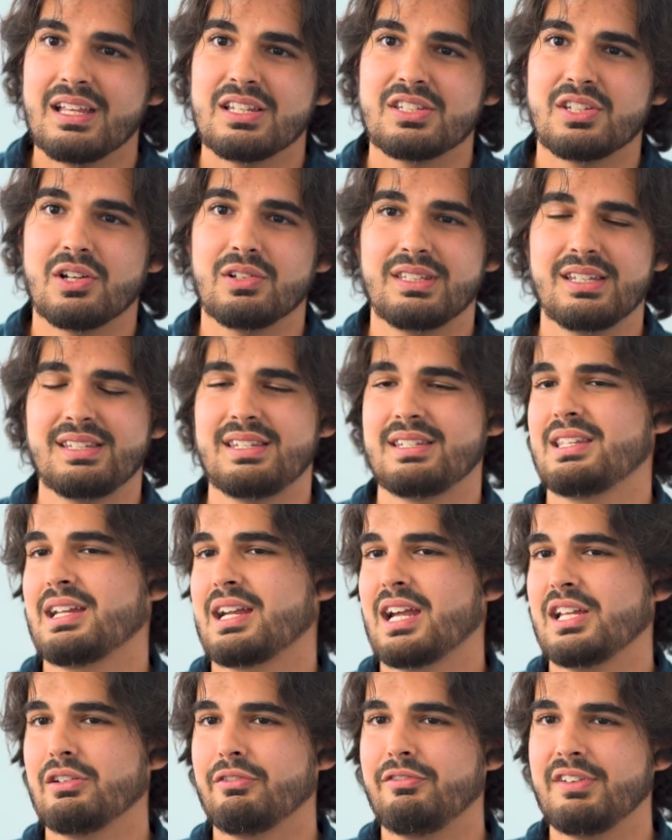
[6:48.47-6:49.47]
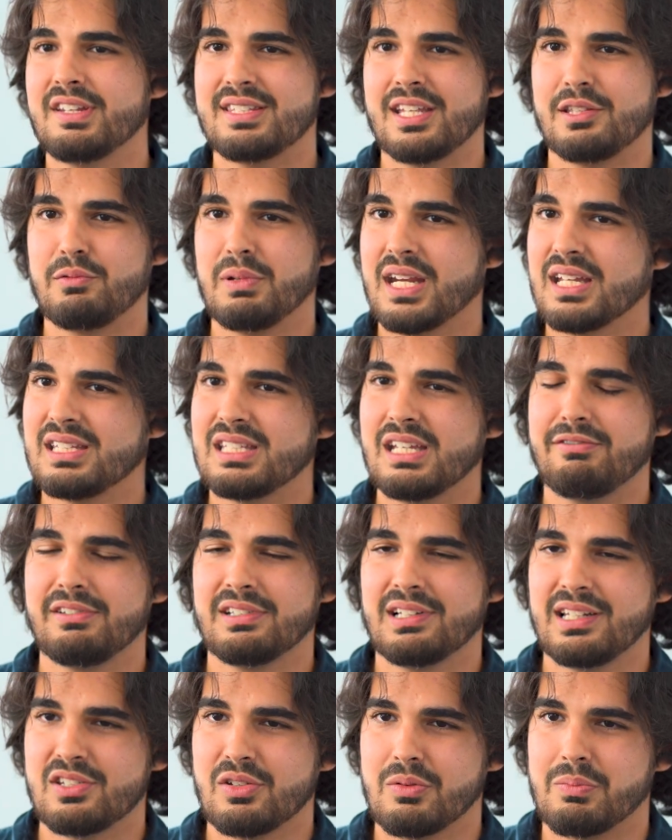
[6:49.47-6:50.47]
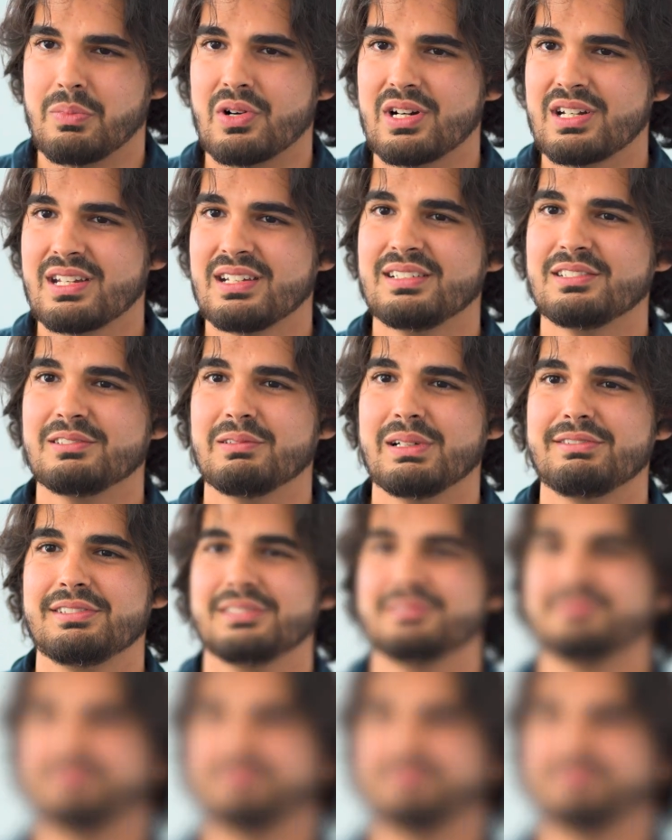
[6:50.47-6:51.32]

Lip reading: So this is the kind of things that we can definitely support with.